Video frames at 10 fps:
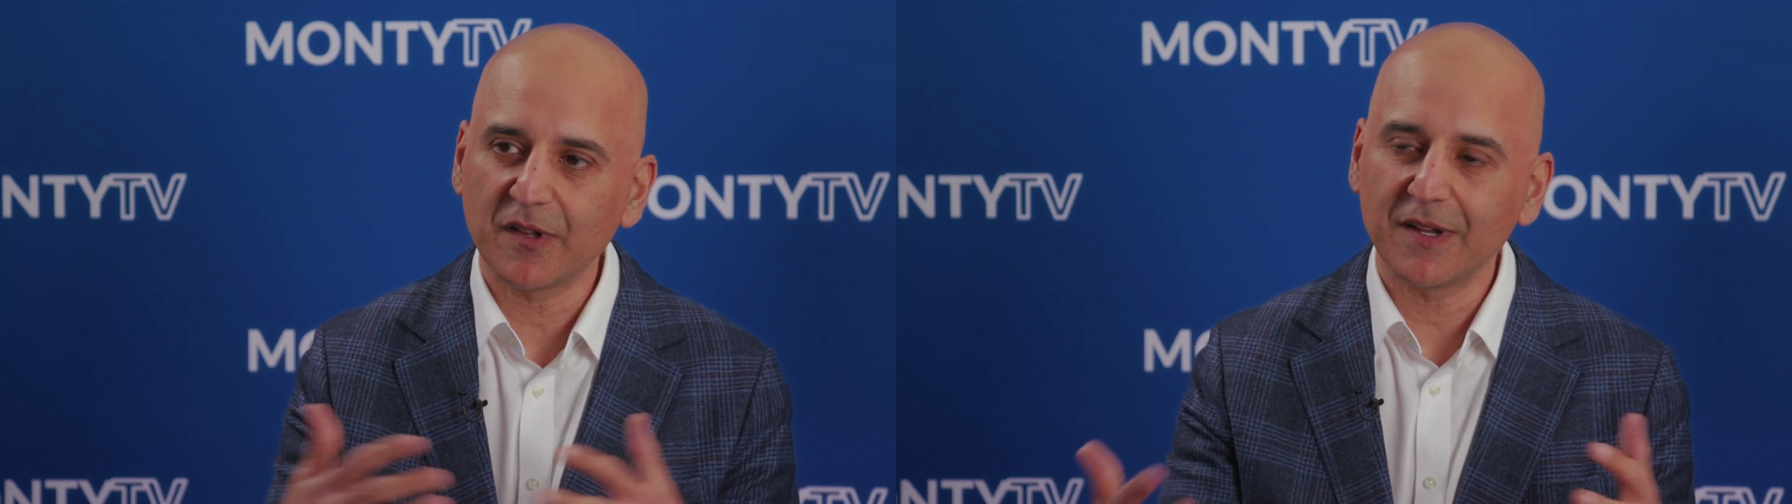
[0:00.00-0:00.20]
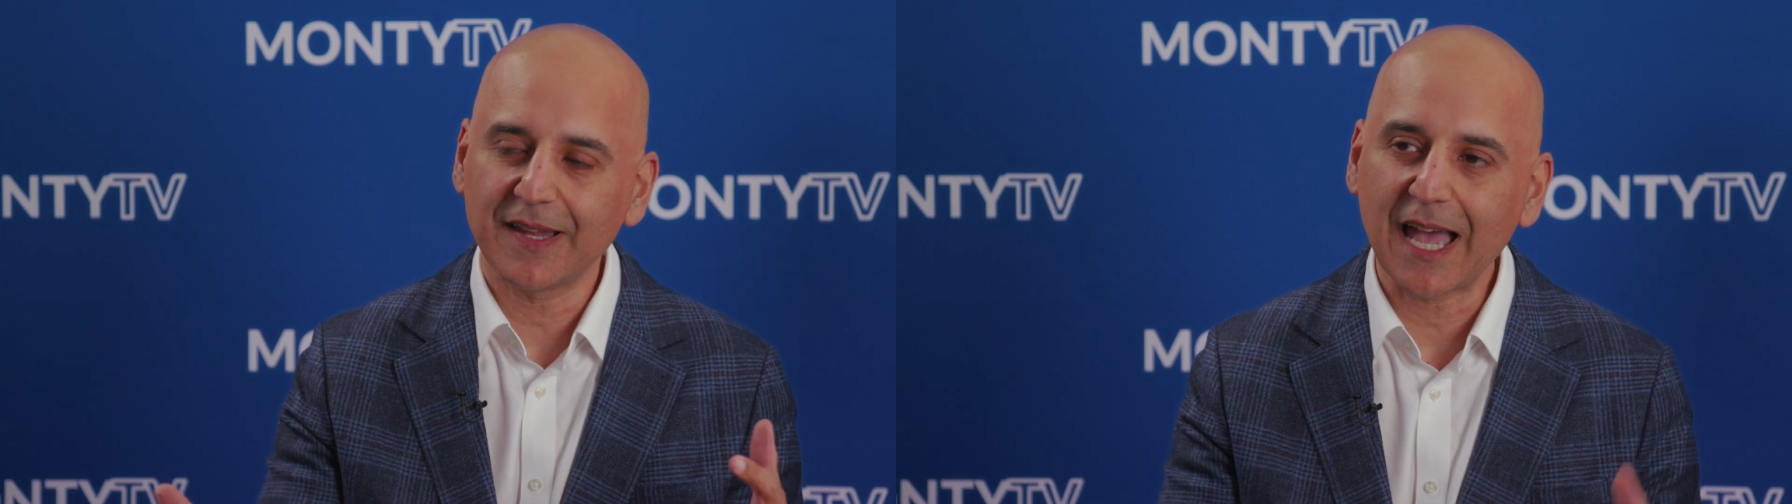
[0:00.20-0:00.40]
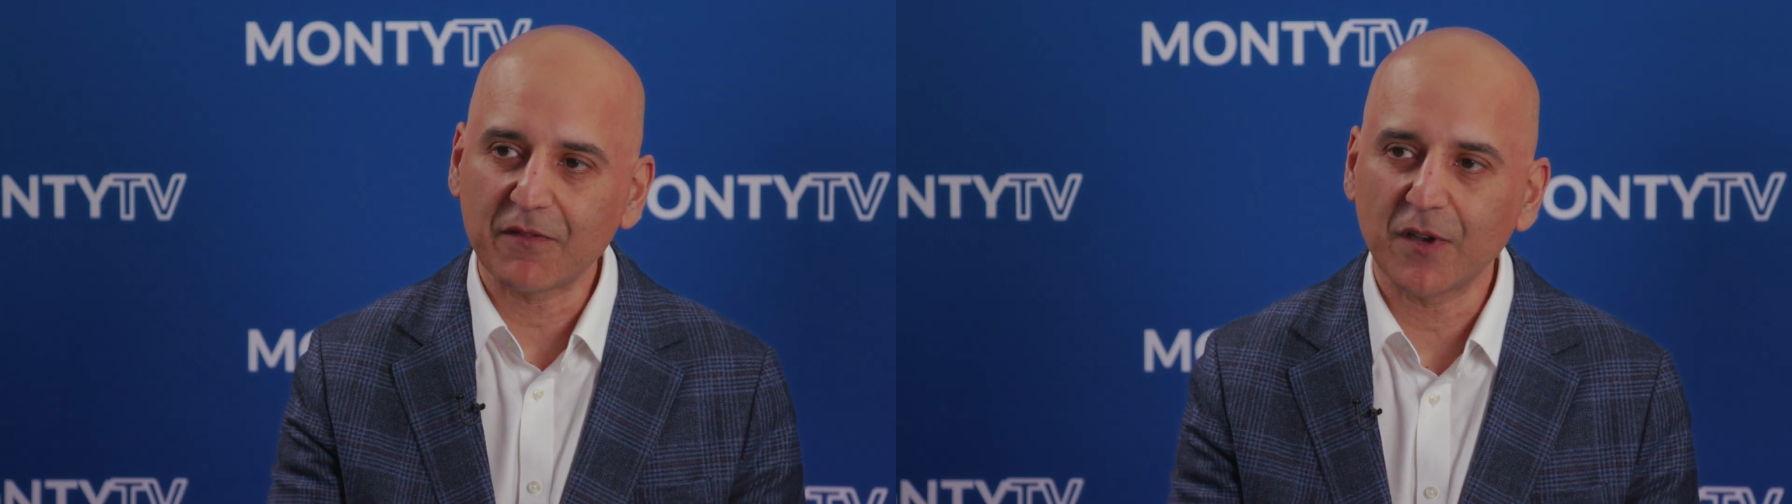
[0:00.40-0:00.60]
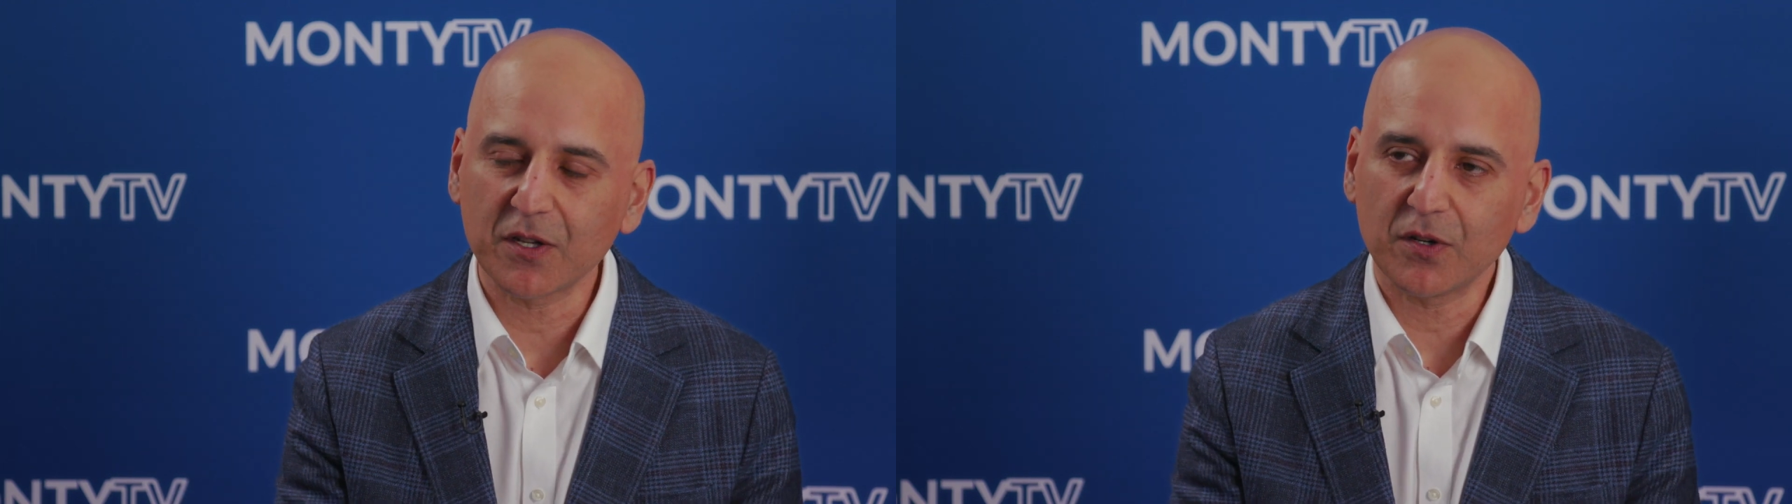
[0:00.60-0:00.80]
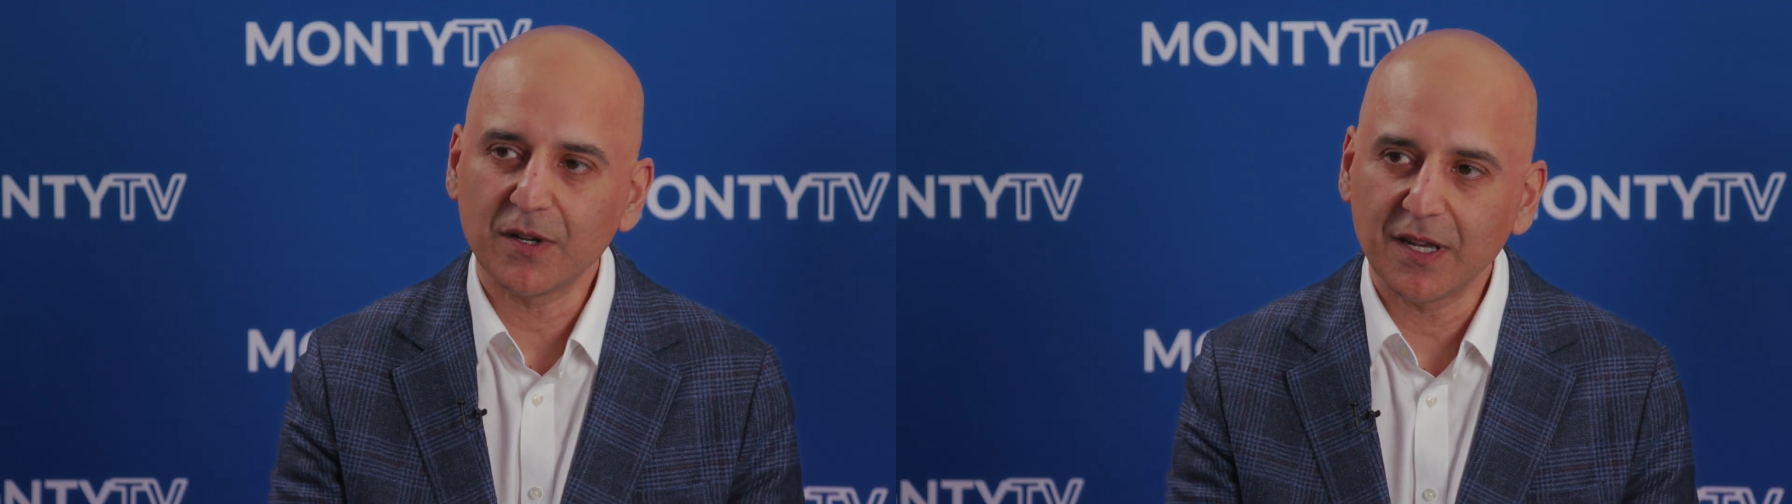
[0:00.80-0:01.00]
an attack
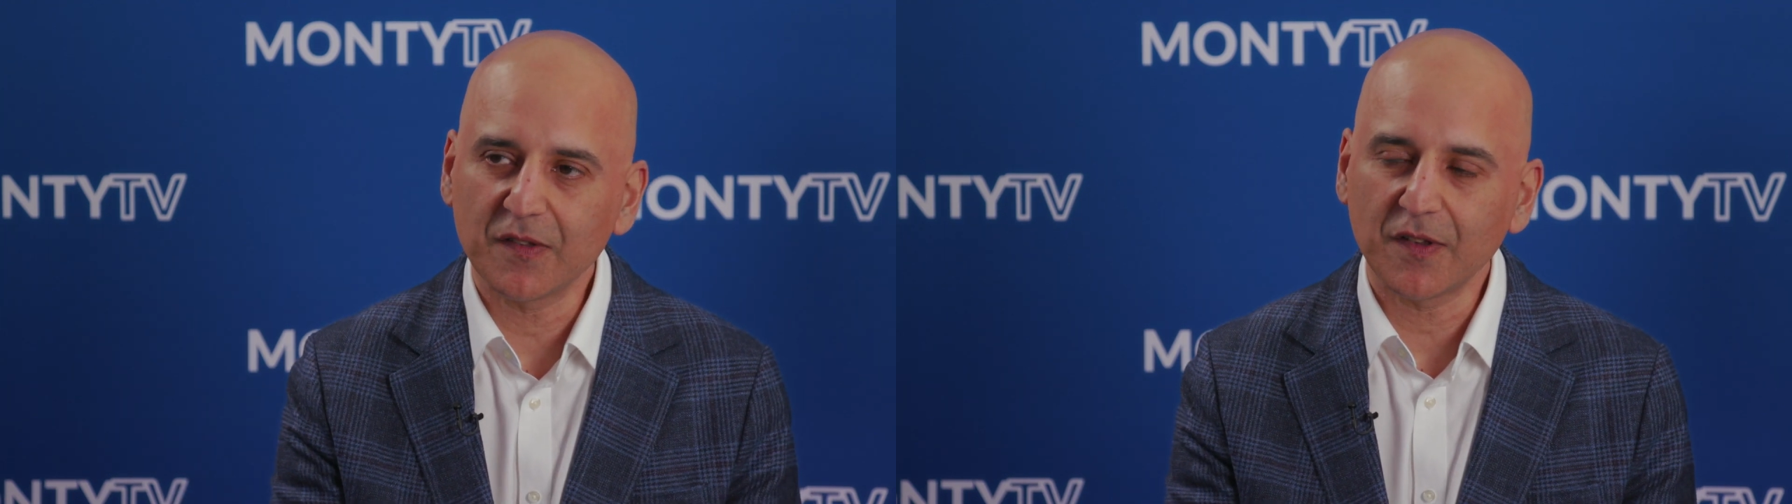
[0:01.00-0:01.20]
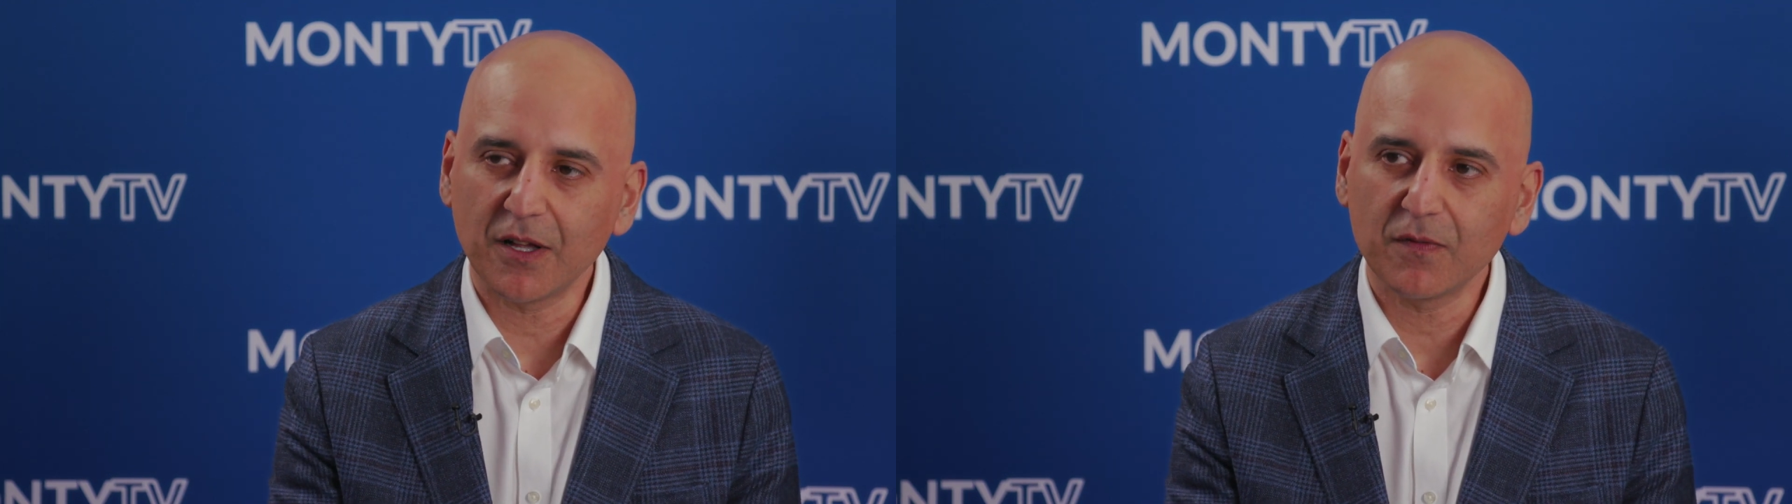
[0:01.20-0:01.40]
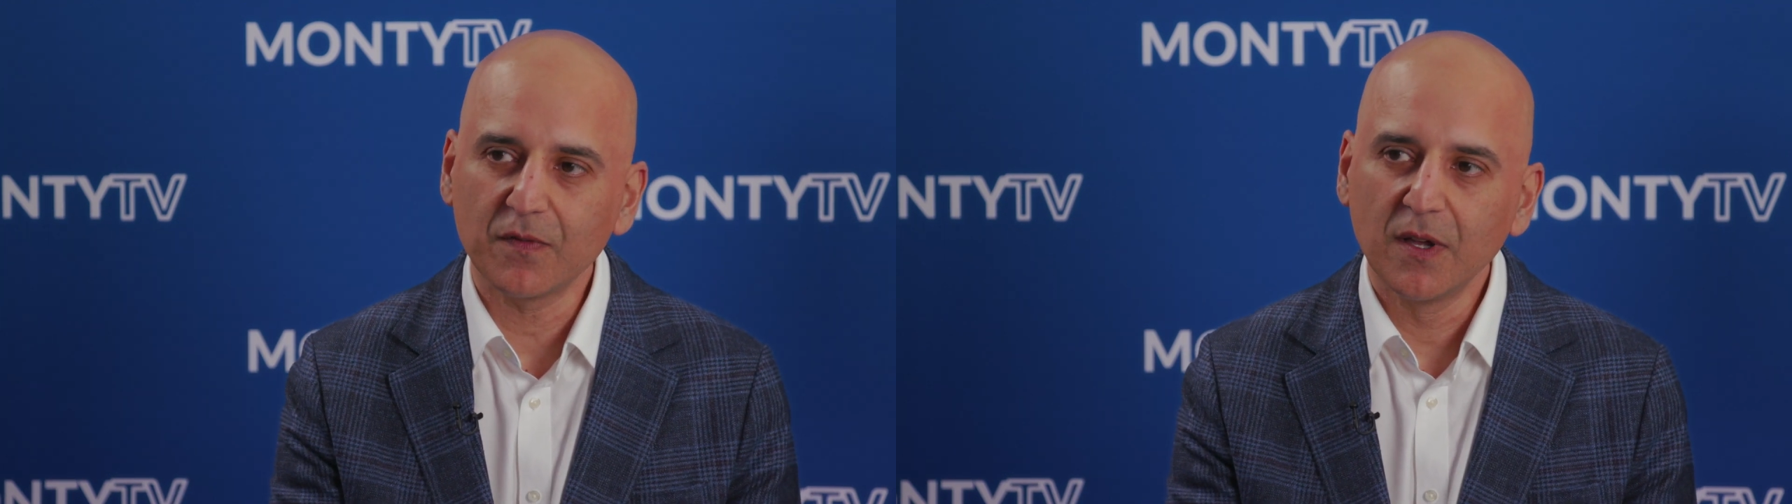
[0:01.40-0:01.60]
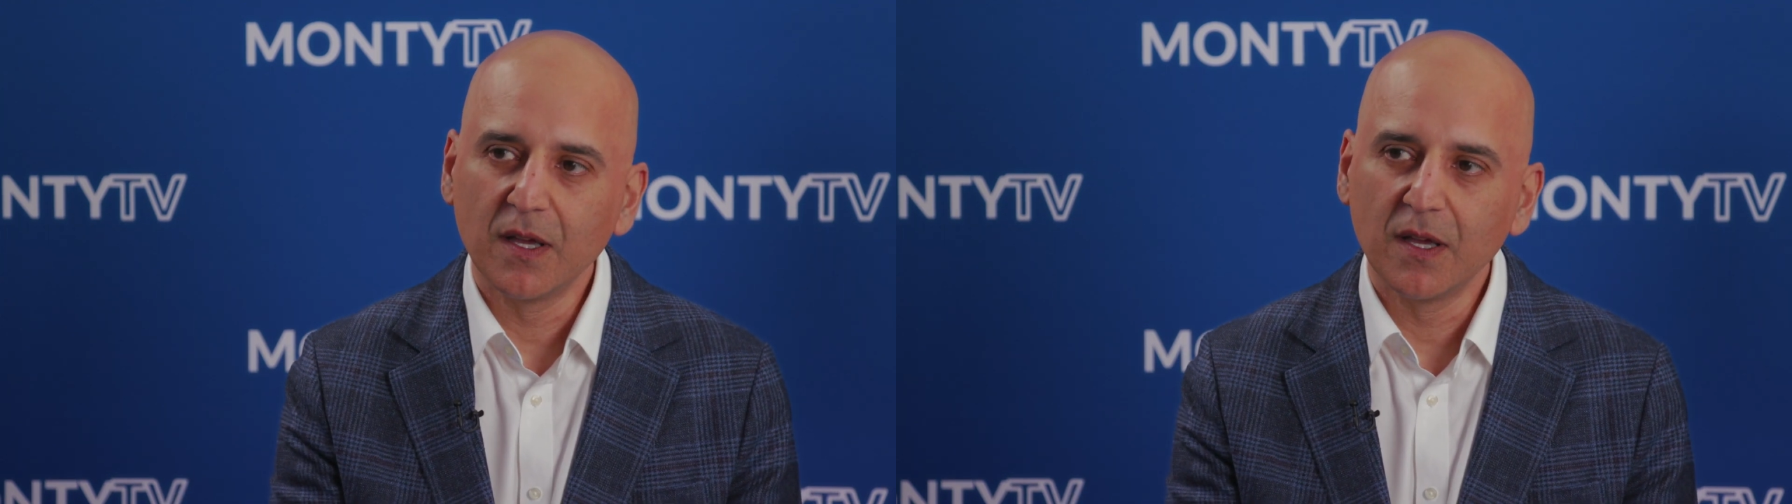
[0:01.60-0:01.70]
vector in itself.